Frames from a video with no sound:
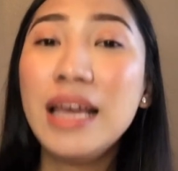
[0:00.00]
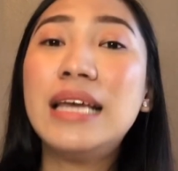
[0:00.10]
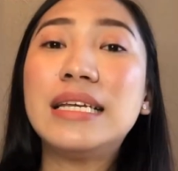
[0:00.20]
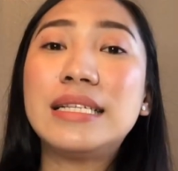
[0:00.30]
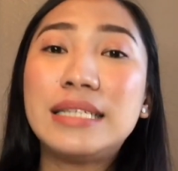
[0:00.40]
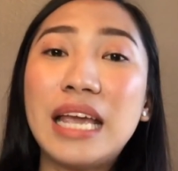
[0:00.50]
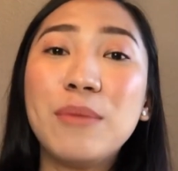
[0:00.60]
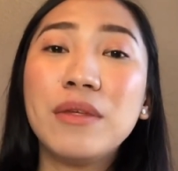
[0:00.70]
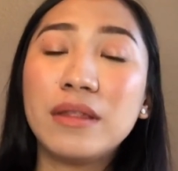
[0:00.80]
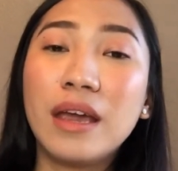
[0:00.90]
Same
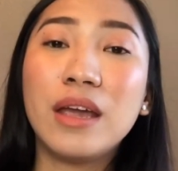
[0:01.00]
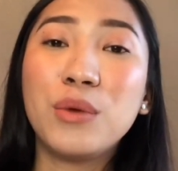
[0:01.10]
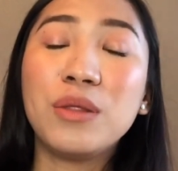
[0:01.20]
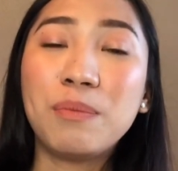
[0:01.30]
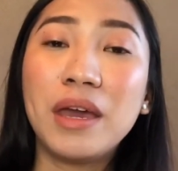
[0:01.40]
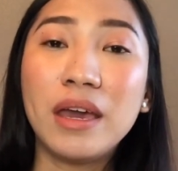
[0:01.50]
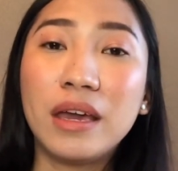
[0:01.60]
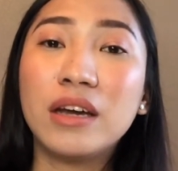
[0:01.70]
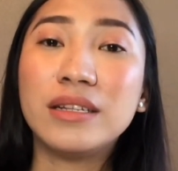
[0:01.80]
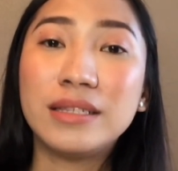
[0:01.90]
thing with being
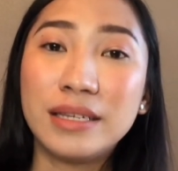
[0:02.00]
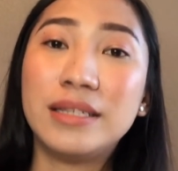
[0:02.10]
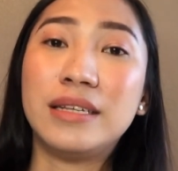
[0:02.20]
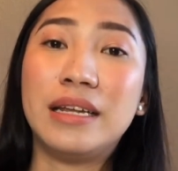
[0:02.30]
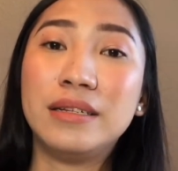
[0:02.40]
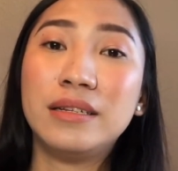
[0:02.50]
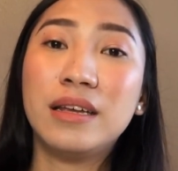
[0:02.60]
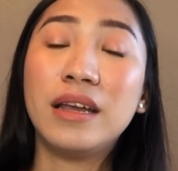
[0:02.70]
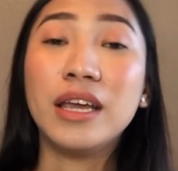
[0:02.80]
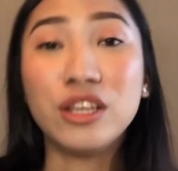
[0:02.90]
consistent
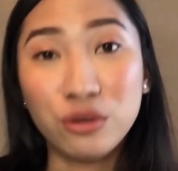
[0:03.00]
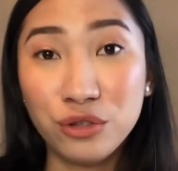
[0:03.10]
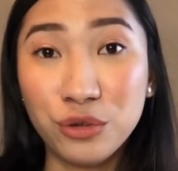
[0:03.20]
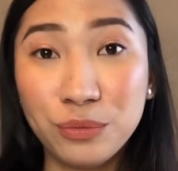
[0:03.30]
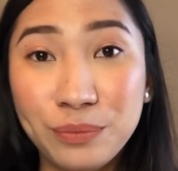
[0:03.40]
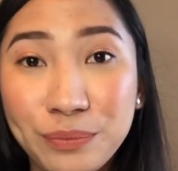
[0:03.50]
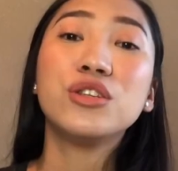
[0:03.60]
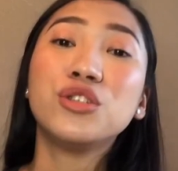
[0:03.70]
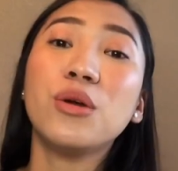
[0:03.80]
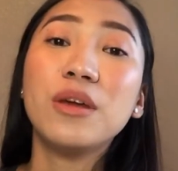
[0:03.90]
in YouTube.
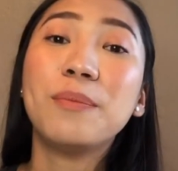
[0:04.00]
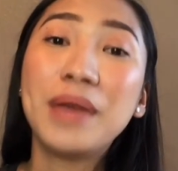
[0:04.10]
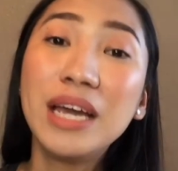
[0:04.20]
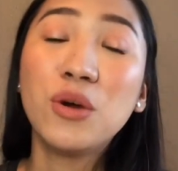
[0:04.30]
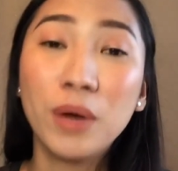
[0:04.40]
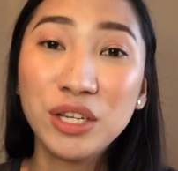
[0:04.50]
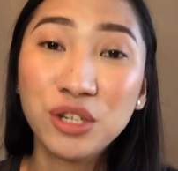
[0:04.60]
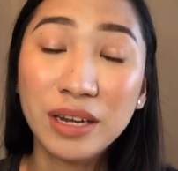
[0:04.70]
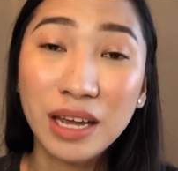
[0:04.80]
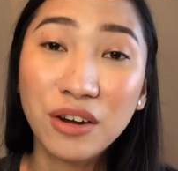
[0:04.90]
So the big
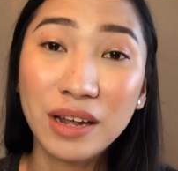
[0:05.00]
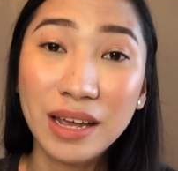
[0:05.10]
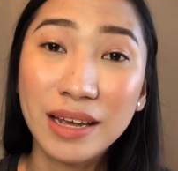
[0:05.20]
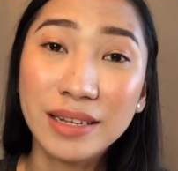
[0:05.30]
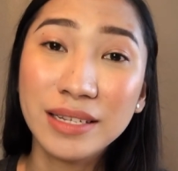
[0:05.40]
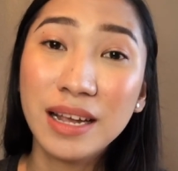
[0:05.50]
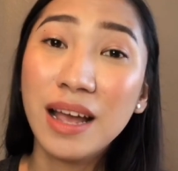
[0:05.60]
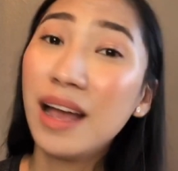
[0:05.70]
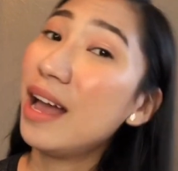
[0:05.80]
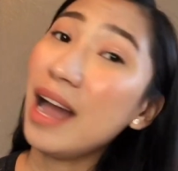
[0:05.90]
question here is,
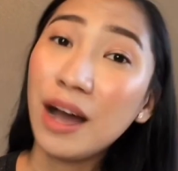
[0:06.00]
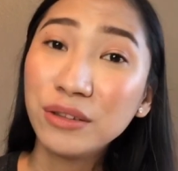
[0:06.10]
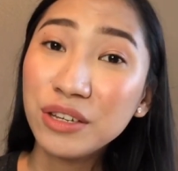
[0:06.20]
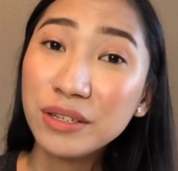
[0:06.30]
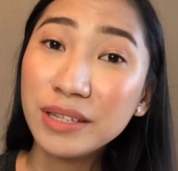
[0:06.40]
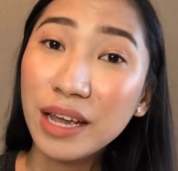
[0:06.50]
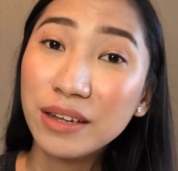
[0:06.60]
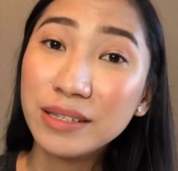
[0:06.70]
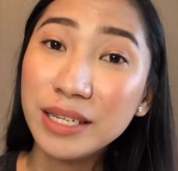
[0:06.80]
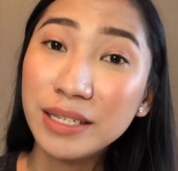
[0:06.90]
How do you stay
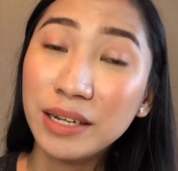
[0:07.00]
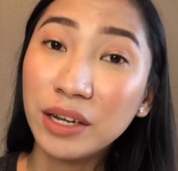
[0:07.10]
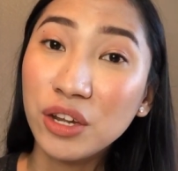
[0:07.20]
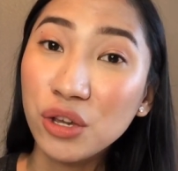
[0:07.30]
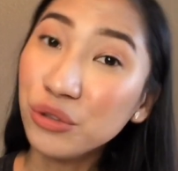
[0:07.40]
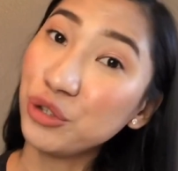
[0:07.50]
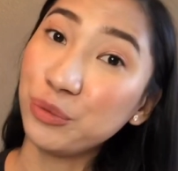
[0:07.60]
consistent in YouTube?